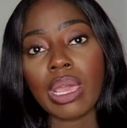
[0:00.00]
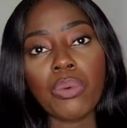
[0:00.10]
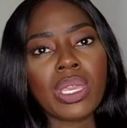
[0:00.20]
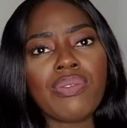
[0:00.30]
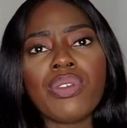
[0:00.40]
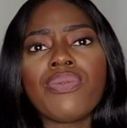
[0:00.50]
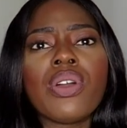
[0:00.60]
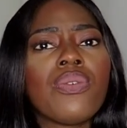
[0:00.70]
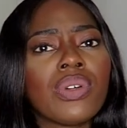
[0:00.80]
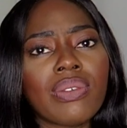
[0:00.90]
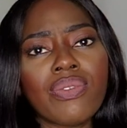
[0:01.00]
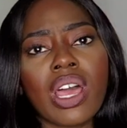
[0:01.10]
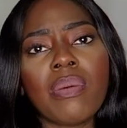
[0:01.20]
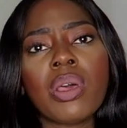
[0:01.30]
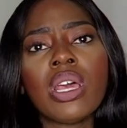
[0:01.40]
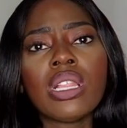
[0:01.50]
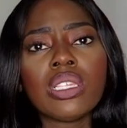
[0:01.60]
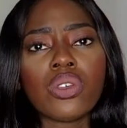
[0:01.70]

That will give you a feel for the firm, the